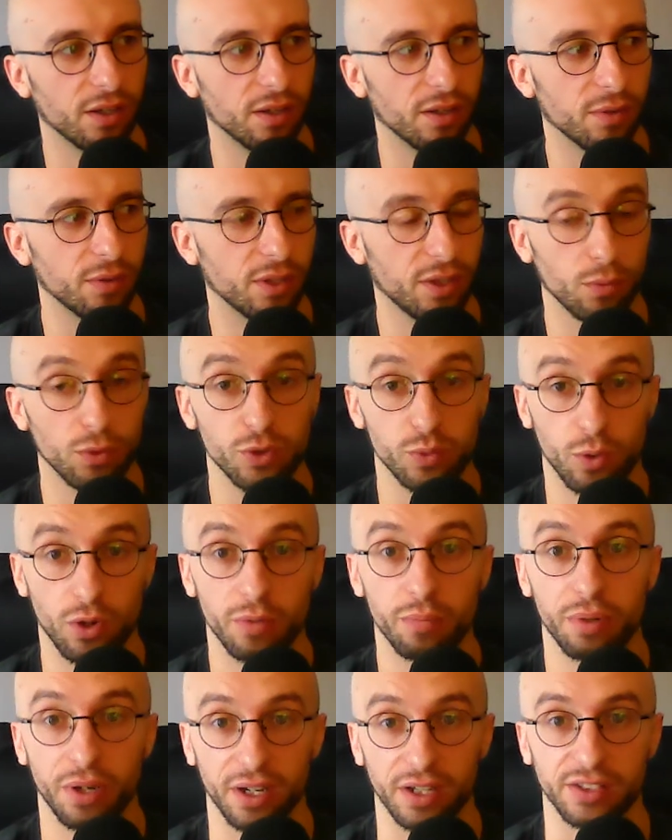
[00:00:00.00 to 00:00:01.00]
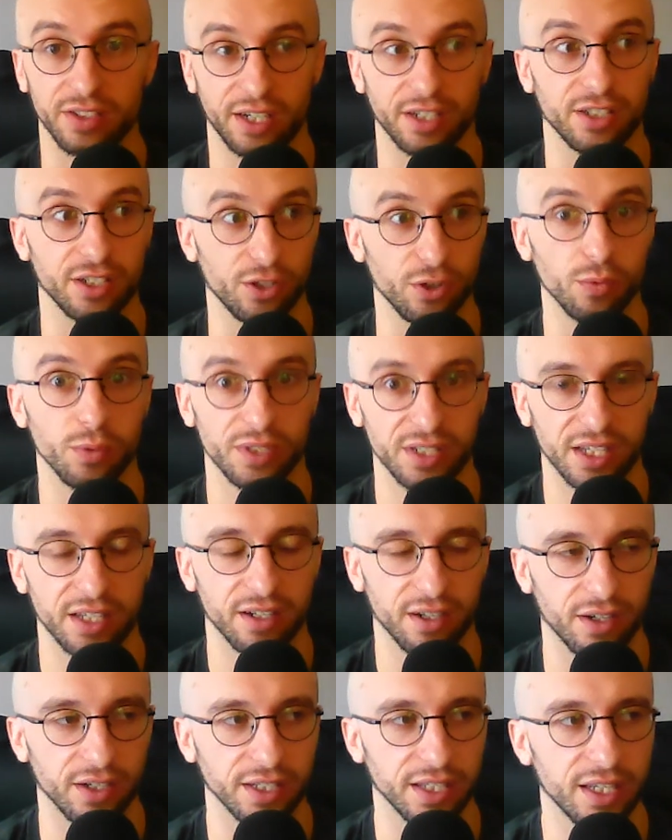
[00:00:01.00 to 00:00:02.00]
there was one person actually who was in
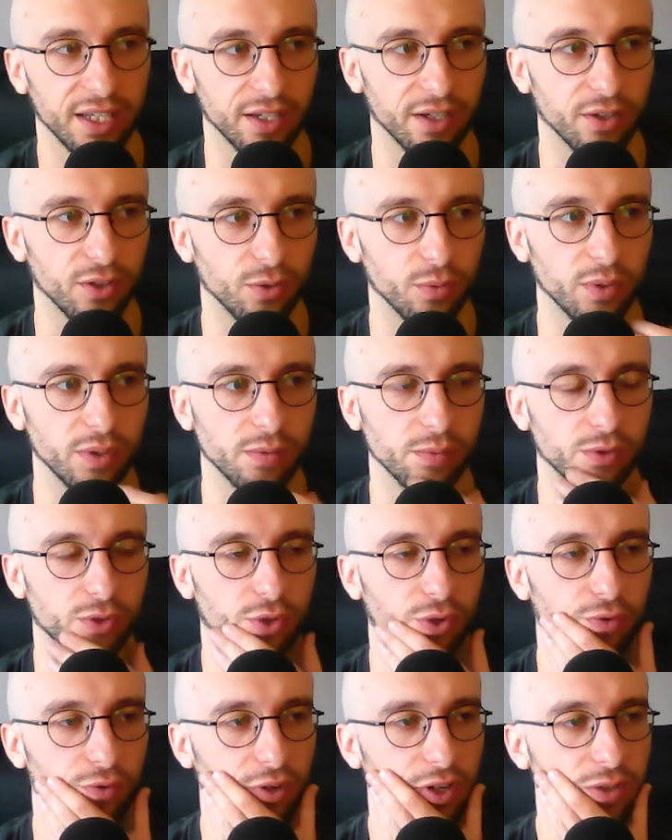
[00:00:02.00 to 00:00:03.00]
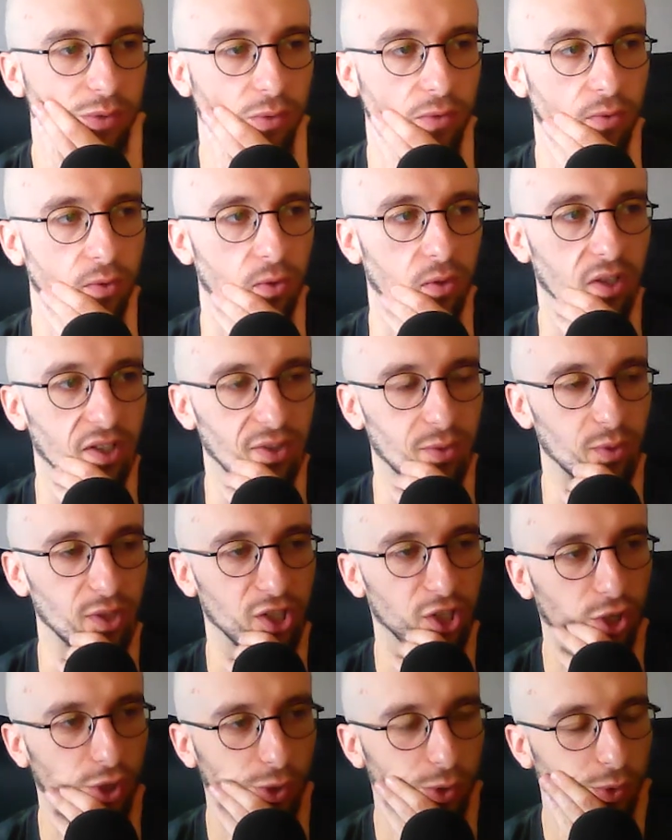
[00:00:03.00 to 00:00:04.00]
our year who we were sort of friends with, or at least we
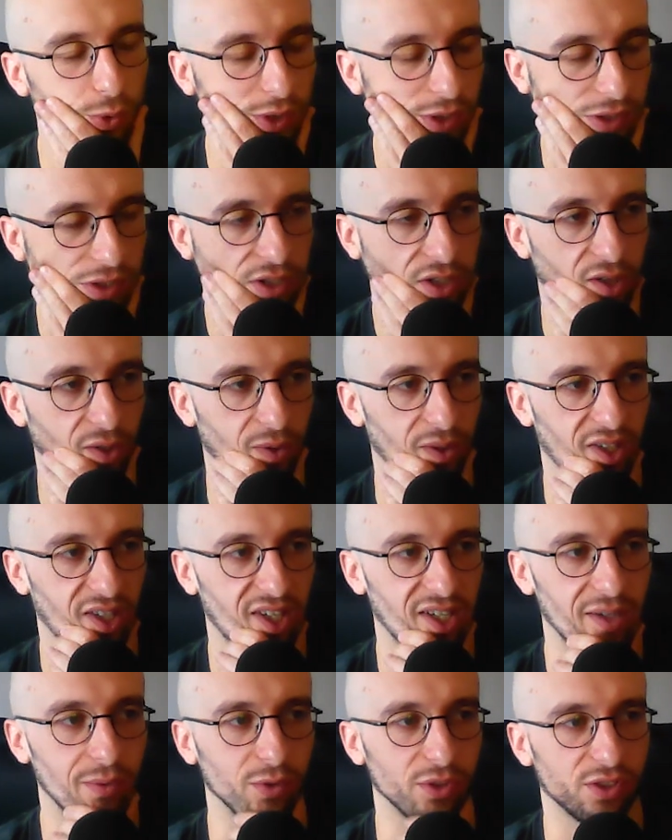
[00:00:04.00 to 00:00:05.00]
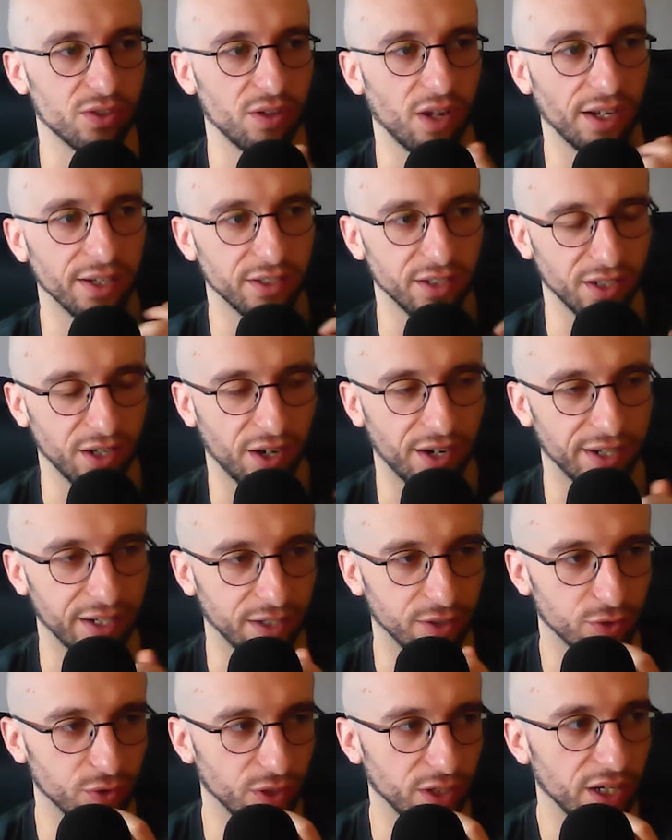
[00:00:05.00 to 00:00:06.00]
knew, and you know, he was like denied
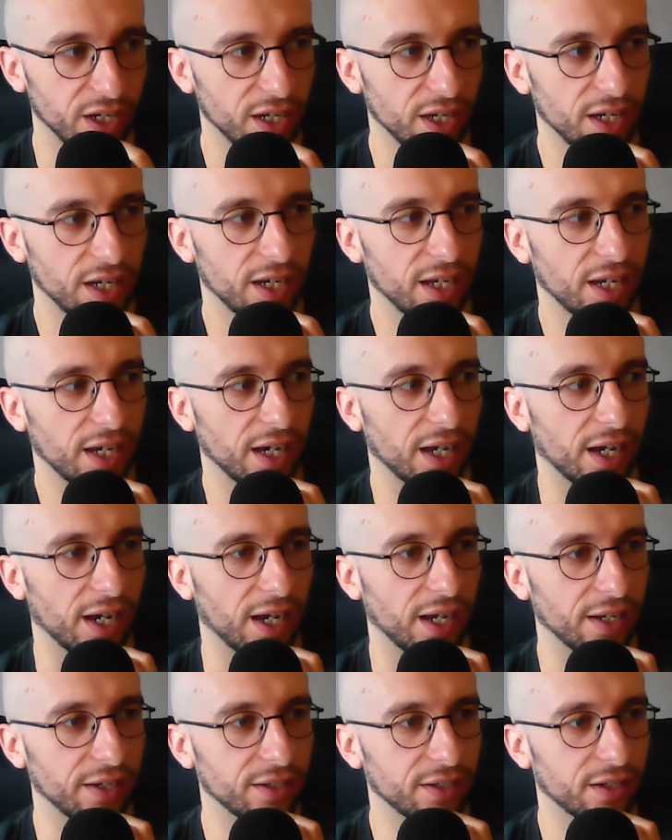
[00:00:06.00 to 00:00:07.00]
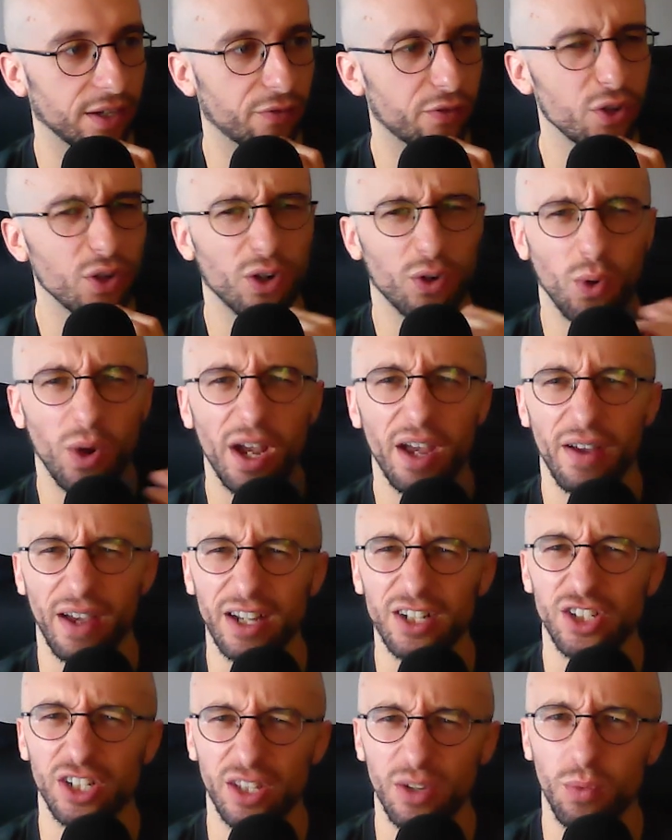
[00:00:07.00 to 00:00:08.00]
entry. And a few, quite
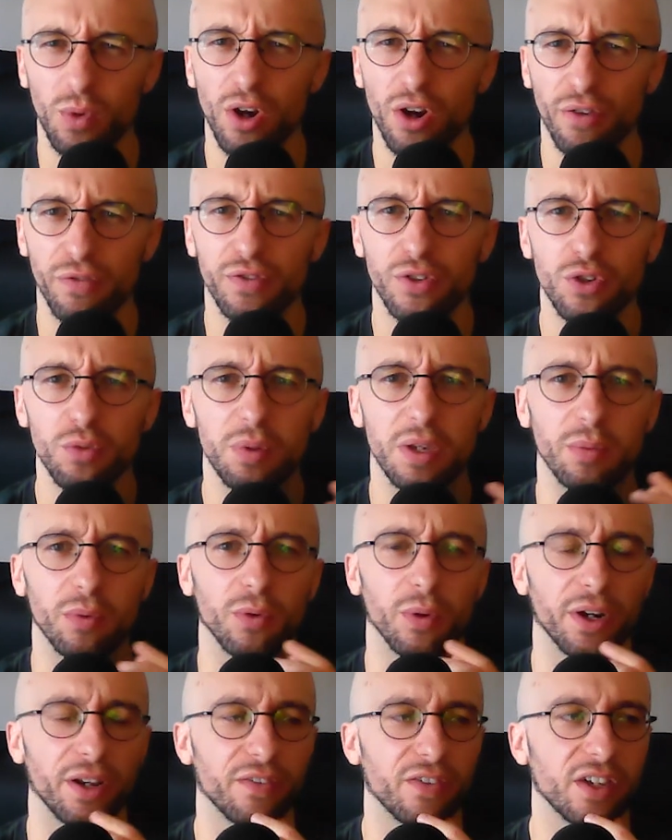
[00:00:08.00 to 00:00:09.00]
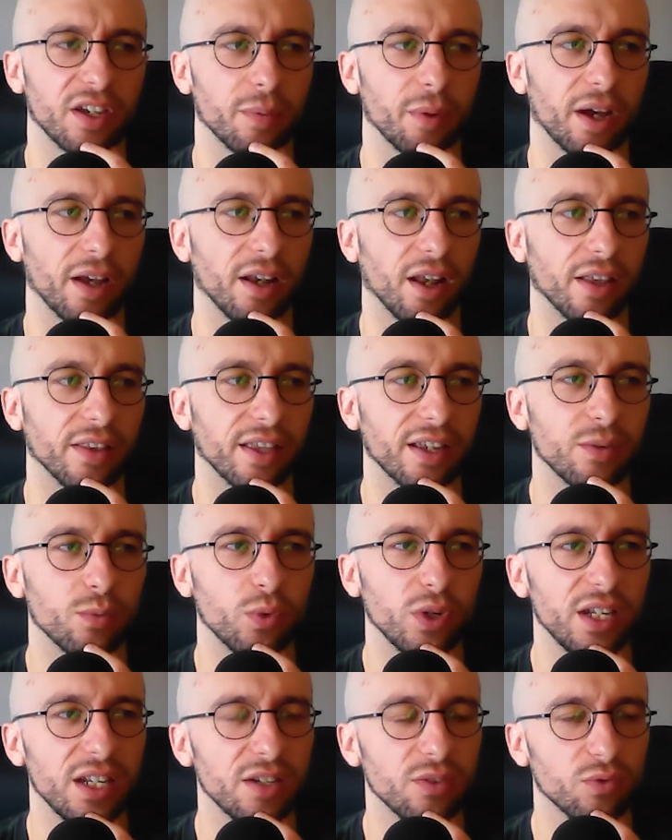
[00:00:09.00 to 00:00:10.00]
actually, there were a few people when I think about it. Like they,
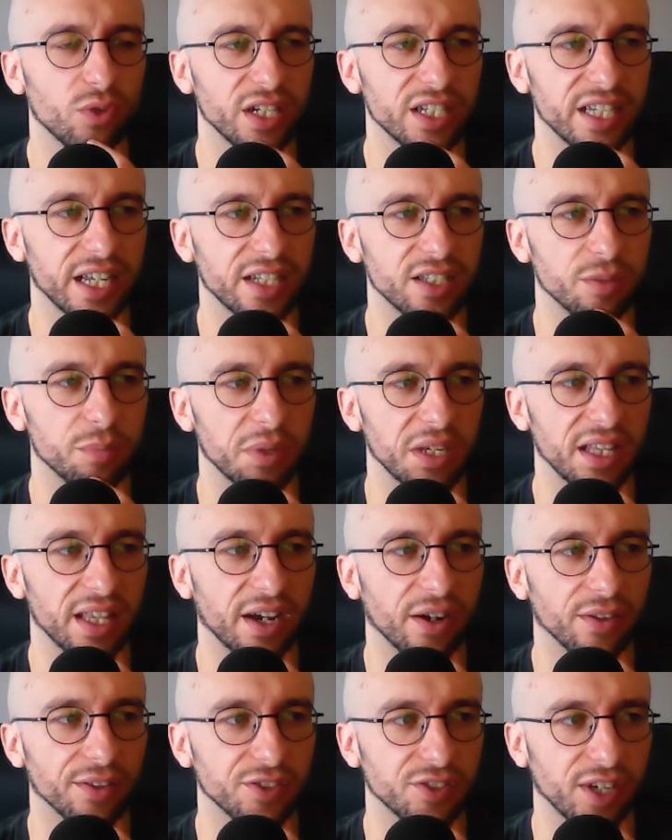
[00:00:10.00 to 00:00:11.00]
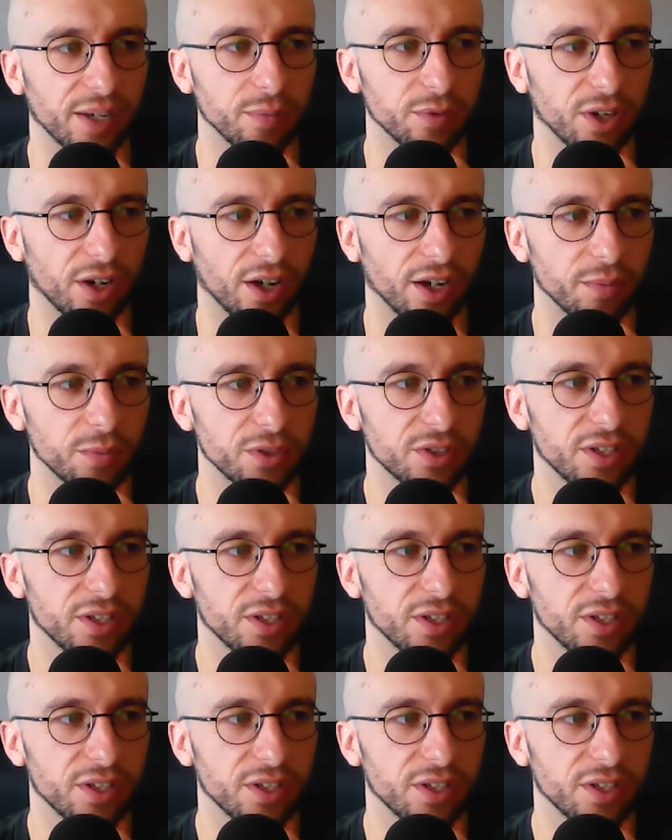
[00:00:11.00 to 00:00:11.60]
we didn't really tend to be there at the same time as